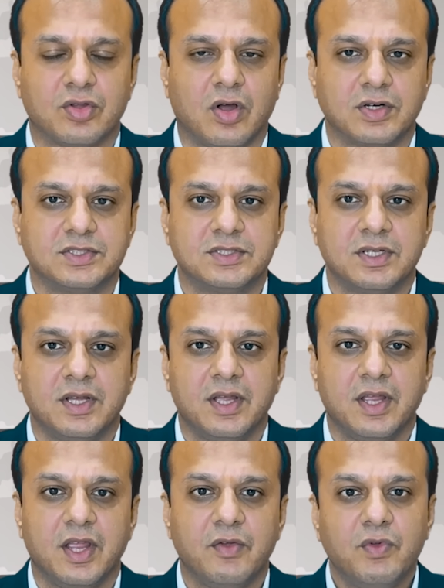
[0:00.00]
thoughts.
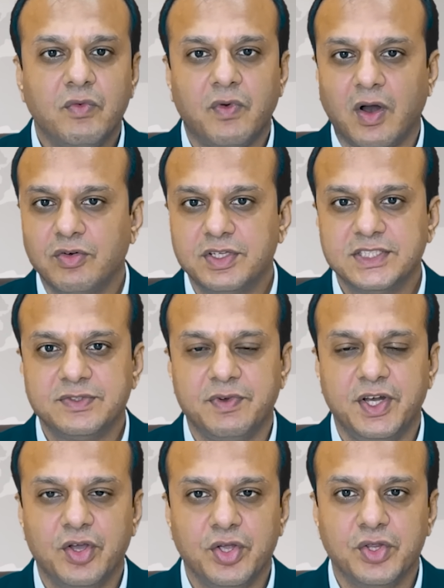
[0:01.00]
If you found this
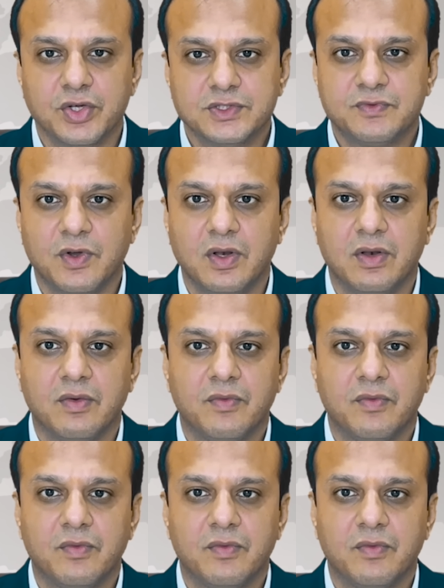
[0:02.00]
video useful,